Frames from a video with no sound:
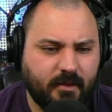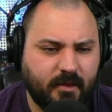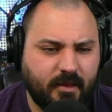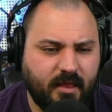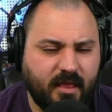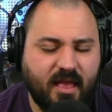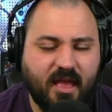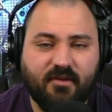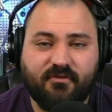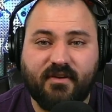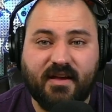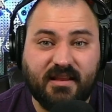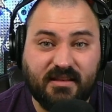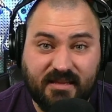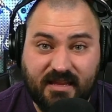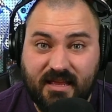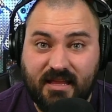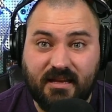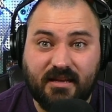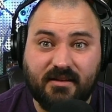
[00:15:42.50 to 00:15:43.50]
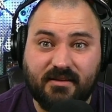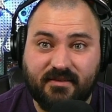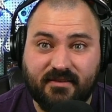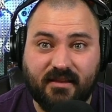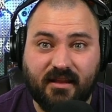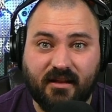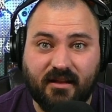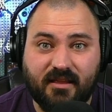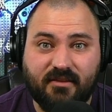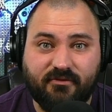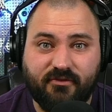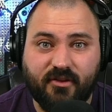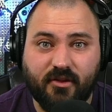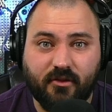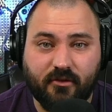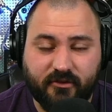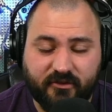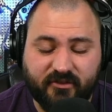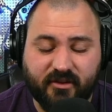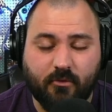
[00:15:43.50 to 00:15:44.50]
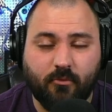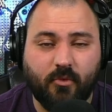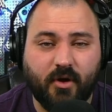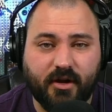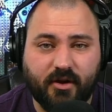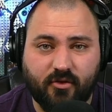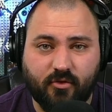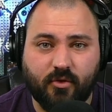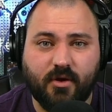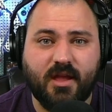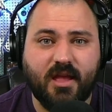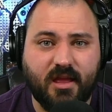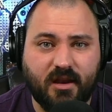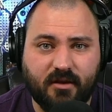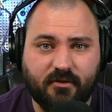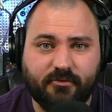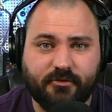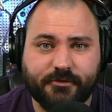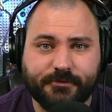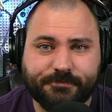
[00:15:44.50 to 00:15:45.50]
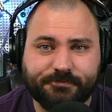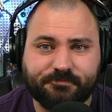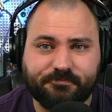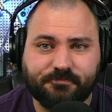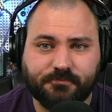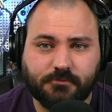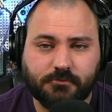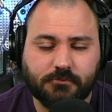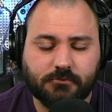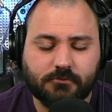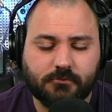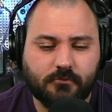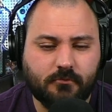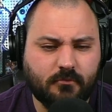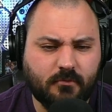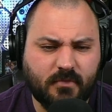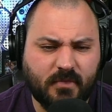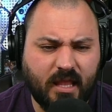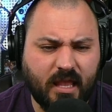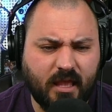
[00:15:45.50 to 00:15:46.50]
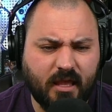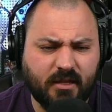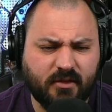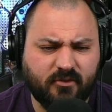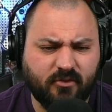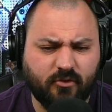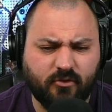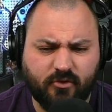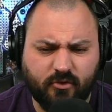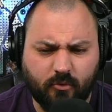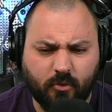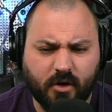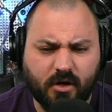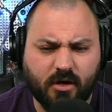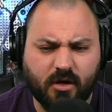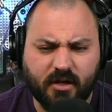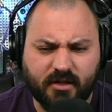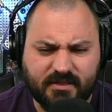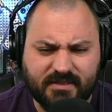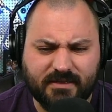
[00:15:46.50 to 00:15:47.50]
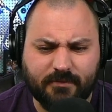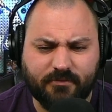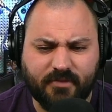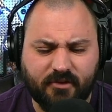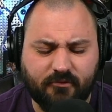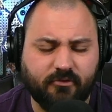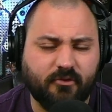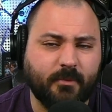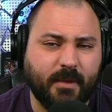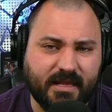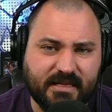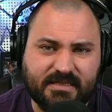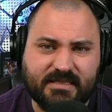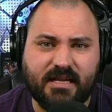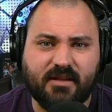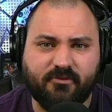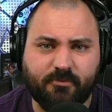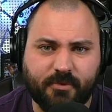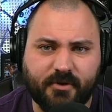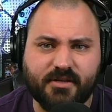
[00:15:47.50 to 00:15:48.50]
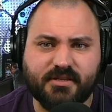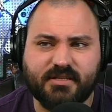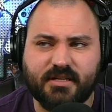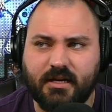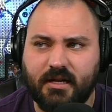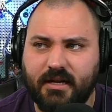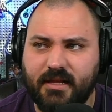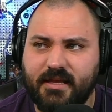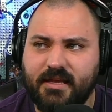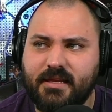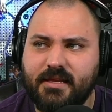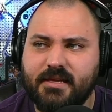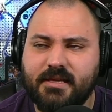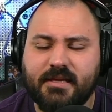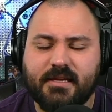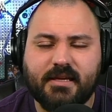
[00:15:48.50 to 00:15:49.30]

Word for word: if I did suddenly feel somewhat creative uh, to to work on something for myself personally,